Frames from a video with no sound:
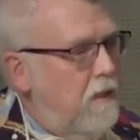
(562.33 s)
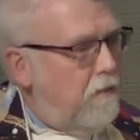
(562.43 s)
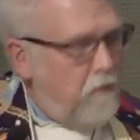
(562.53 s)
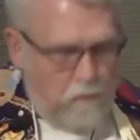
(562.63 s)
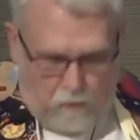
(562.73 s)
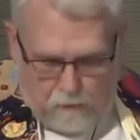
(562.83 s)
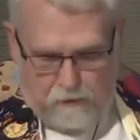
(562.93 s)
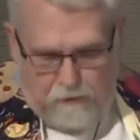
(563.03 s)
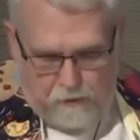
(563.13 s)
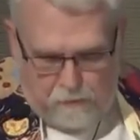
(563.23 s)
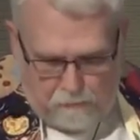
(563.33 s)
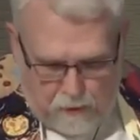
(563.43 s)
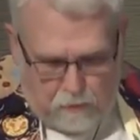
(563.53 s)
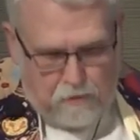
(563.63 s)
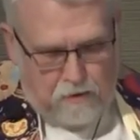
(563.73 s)
of the woman who
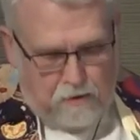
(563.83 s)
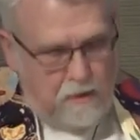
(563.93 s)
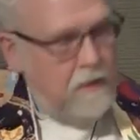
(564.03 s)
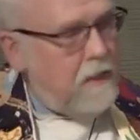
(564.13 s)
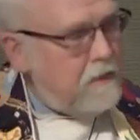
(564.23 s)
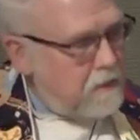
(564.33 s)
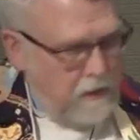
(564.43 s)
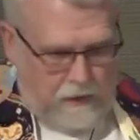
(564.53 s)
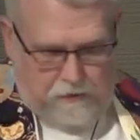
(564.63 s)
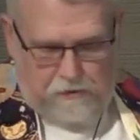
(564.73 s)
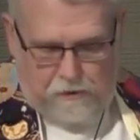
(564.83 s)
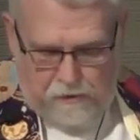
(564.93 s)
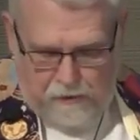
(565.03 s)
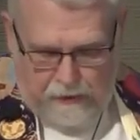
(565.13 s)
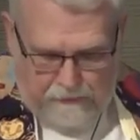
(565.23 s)
most has touched
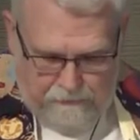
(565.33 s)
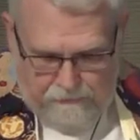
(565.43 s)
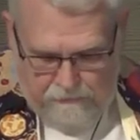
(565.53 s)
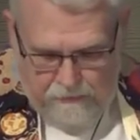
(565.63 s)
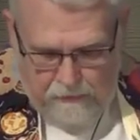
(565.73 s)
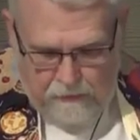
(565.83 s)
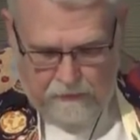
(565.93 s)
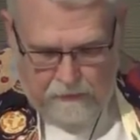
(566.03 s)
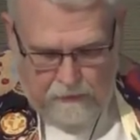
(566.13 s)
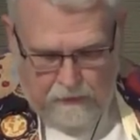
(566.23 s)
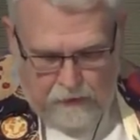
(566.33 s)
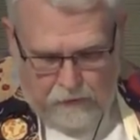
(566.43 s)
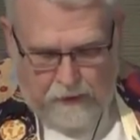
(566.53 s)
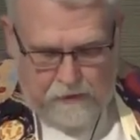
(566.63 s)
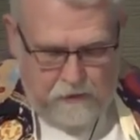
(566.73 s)
your life.
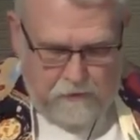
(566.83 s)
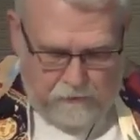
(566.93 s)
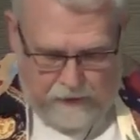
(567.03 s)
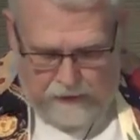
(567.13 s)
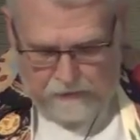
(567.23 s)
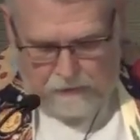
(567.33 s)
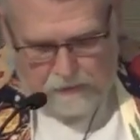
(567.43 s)
Grace is found in